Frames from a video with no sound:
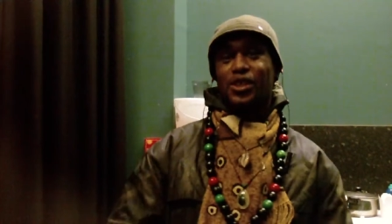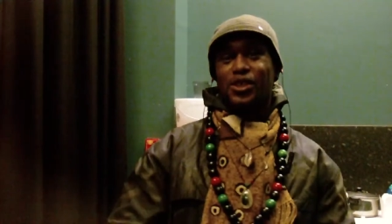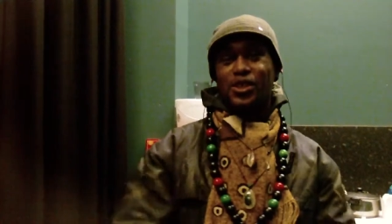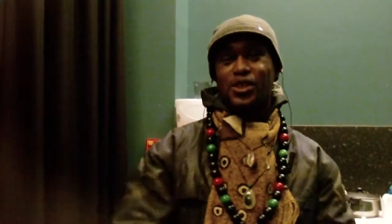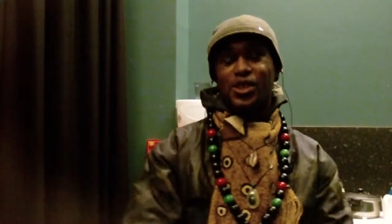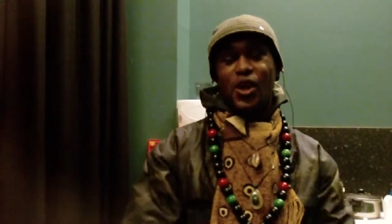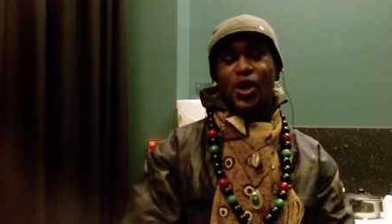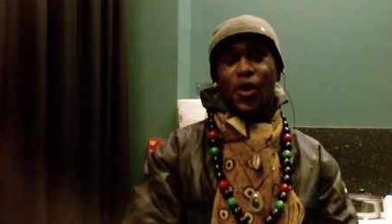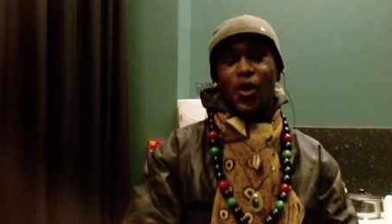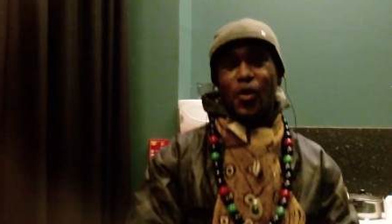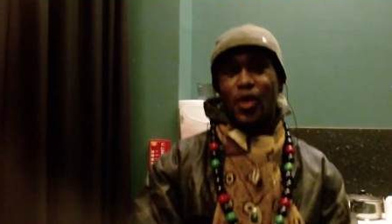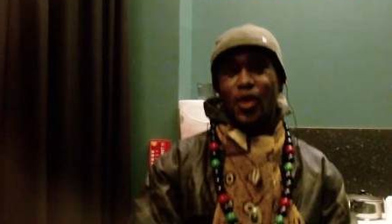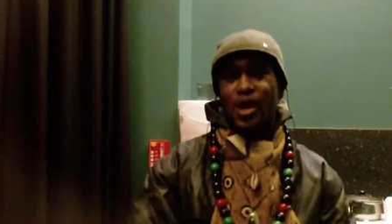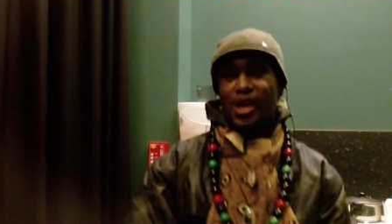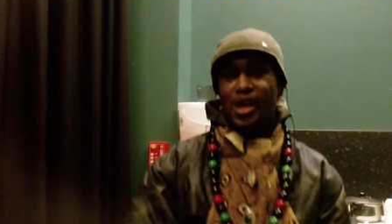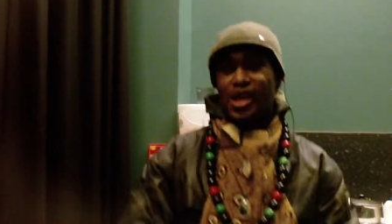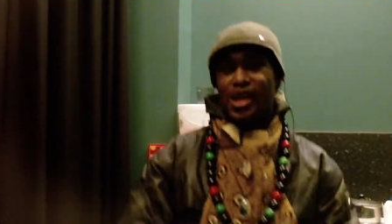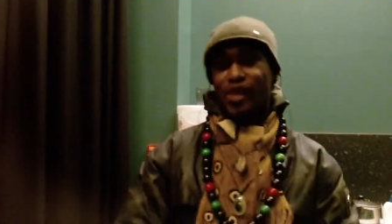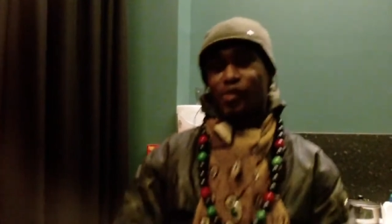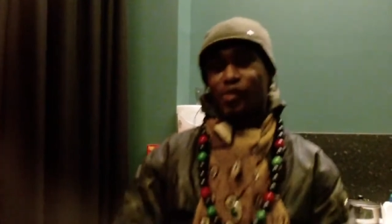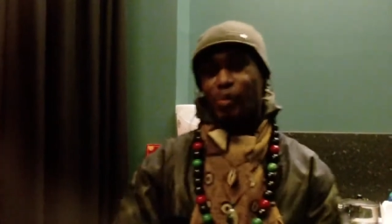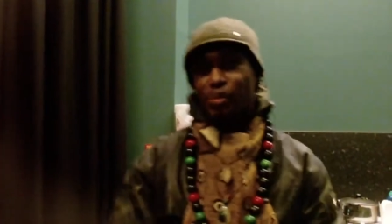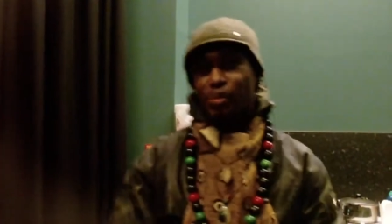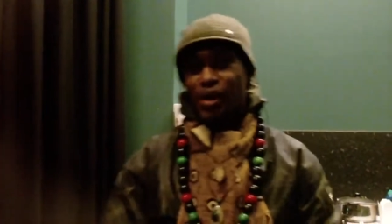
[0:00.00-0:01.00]
So
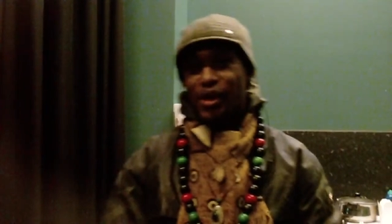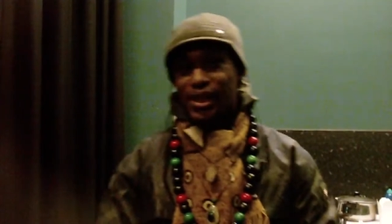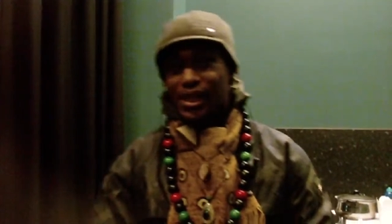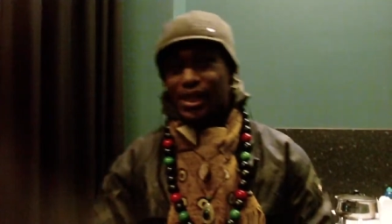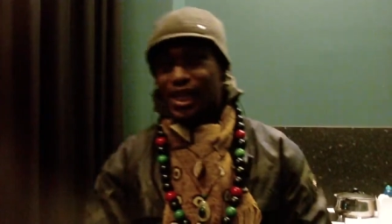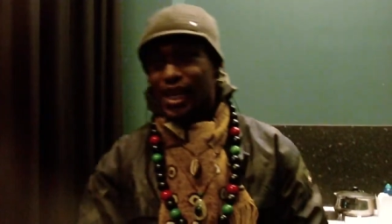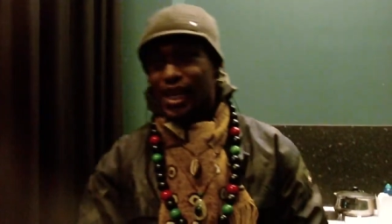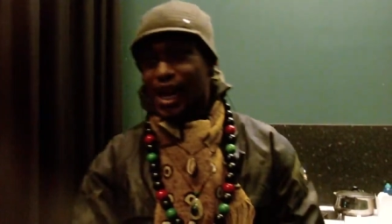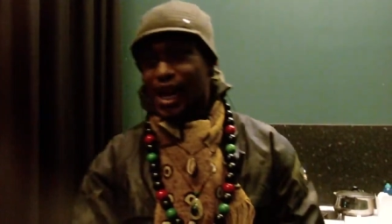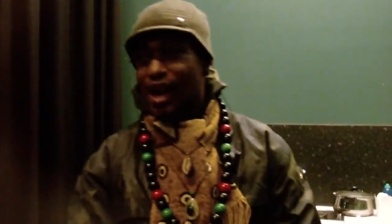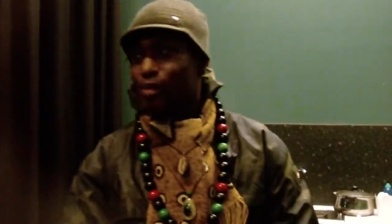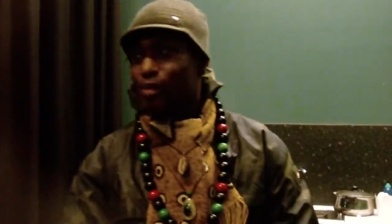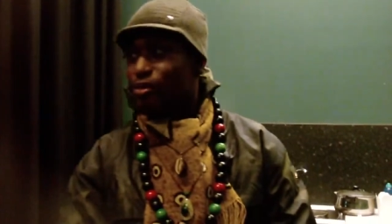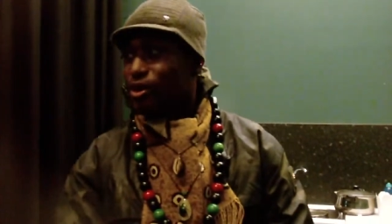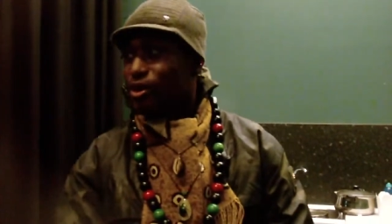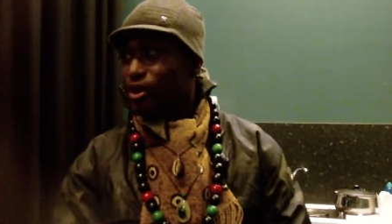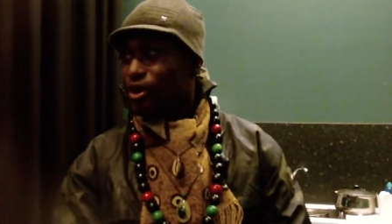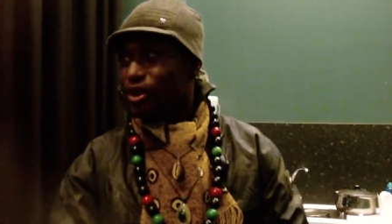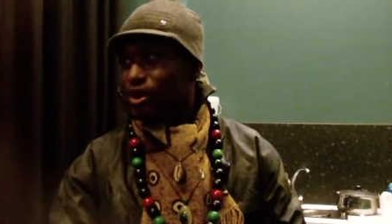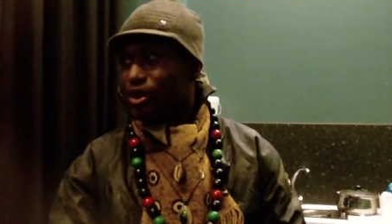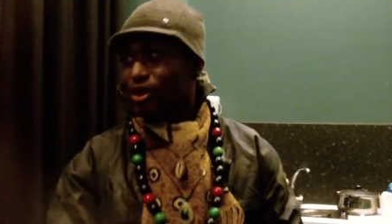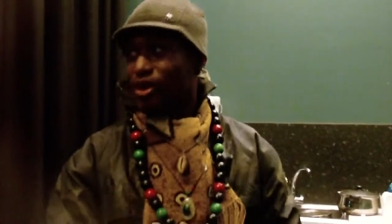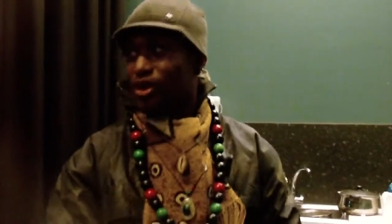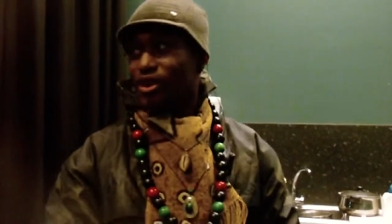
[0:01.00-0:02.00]
we put the
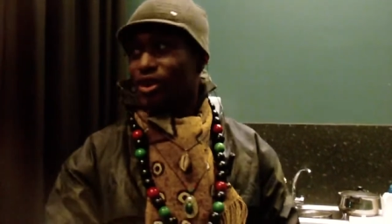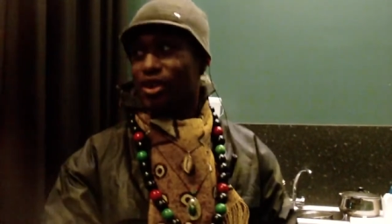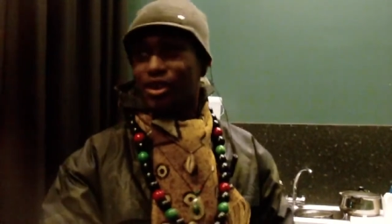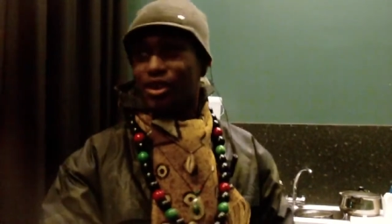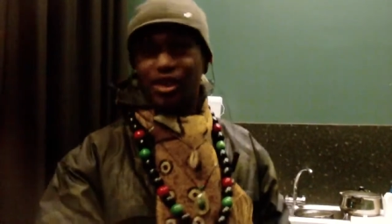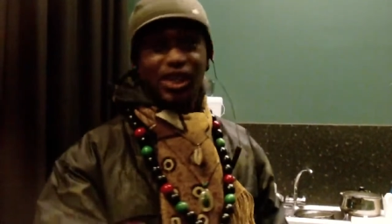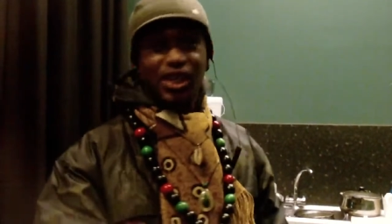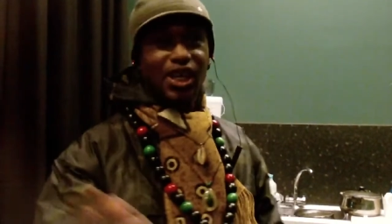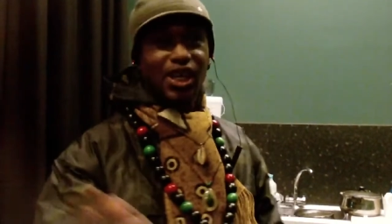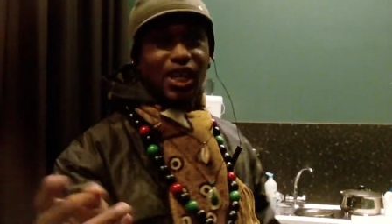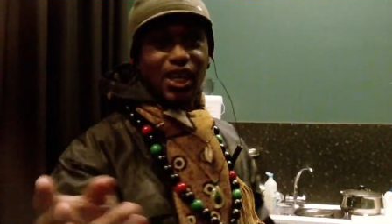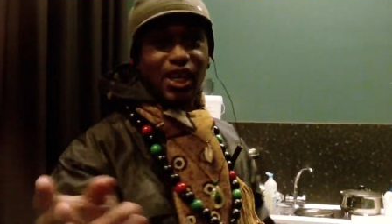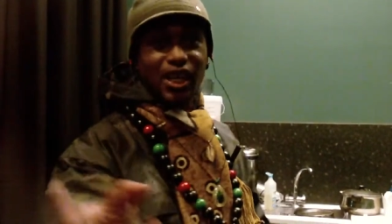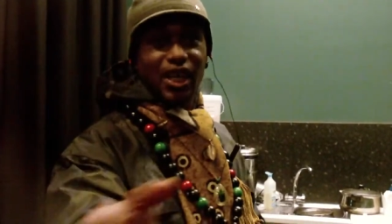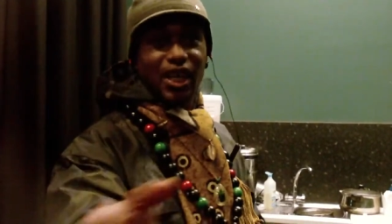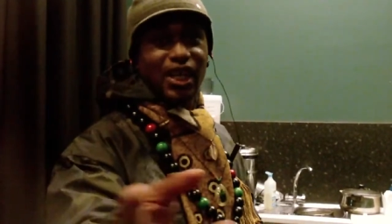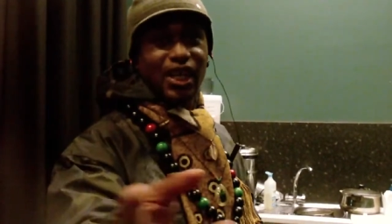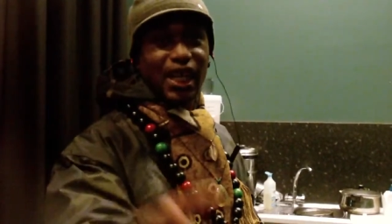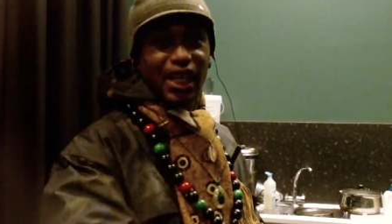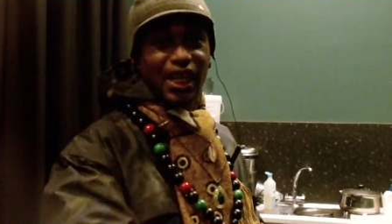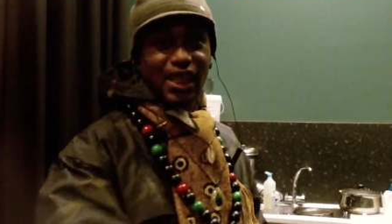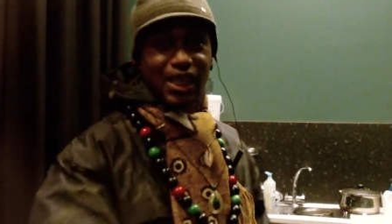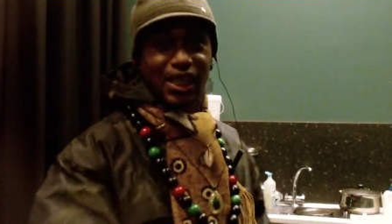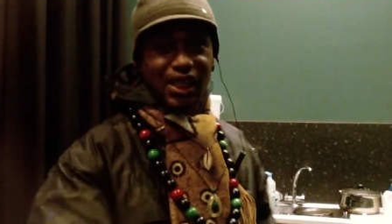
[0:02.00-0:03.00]
camera on the Young
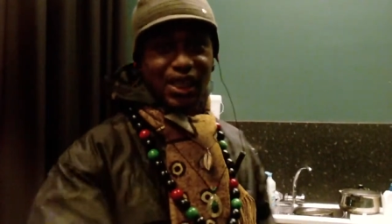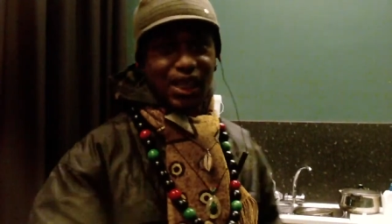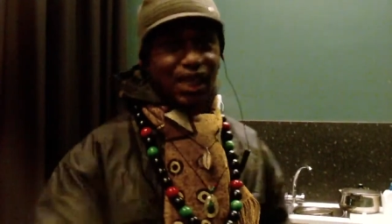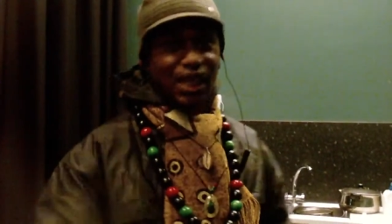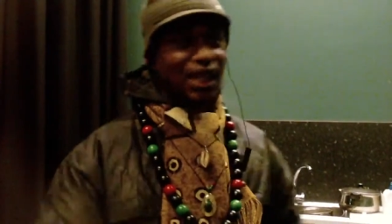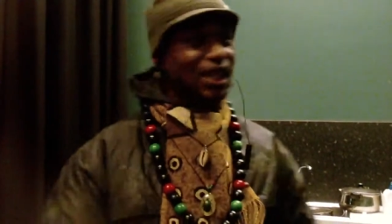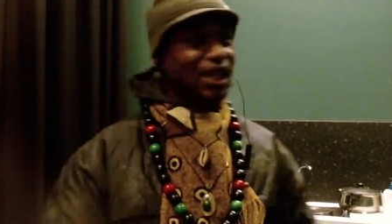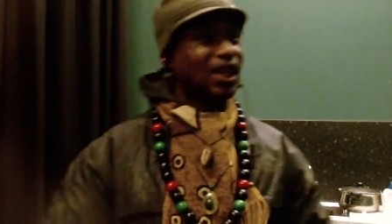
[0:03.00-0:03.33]
Goddess.